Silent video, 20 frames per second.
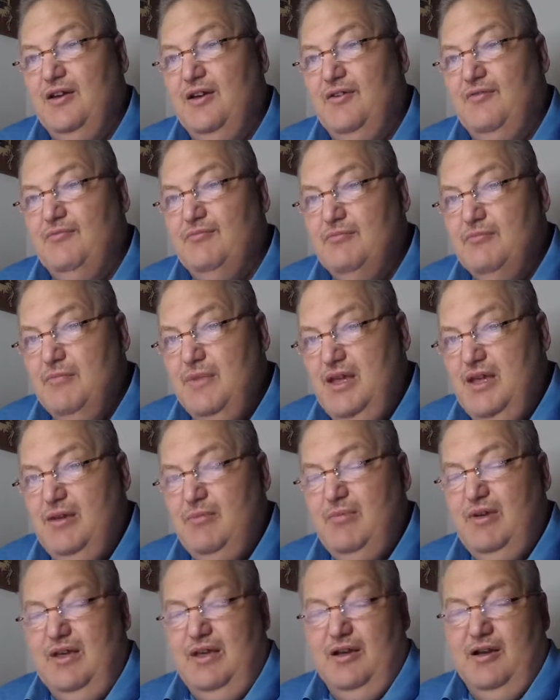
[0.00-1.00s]
of me
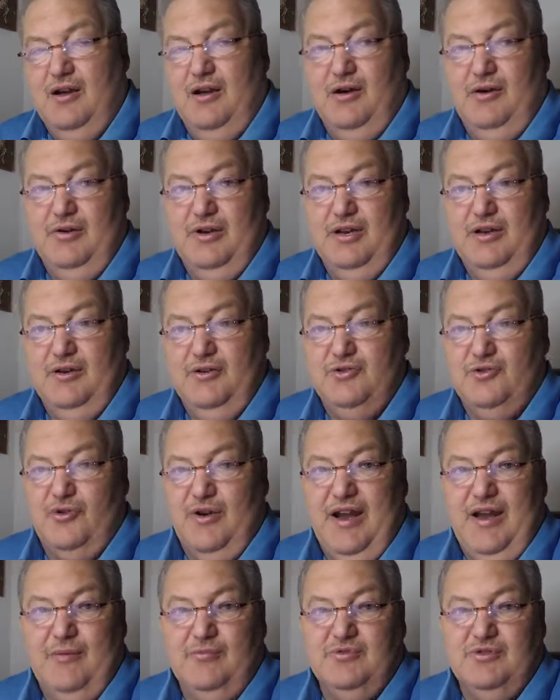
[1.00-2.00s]
being caught in the
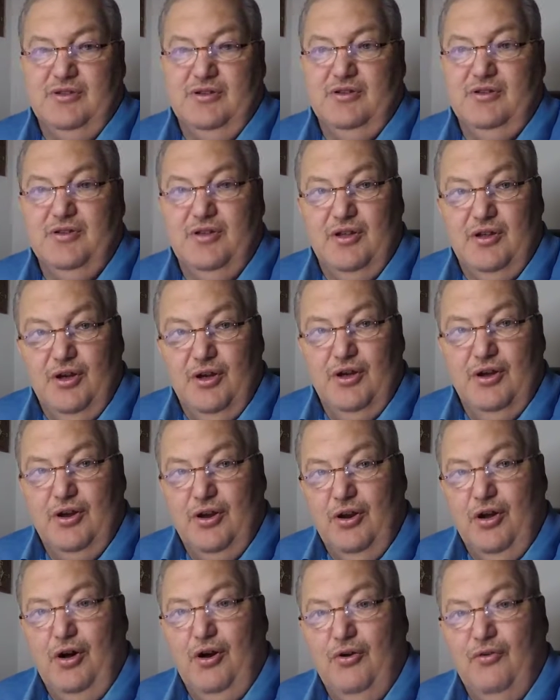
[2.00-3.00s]
traps, the, the
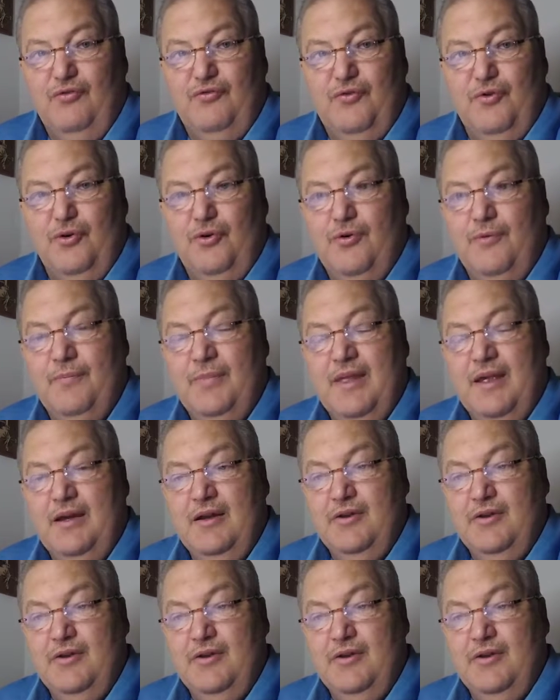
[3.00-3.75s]
unlawful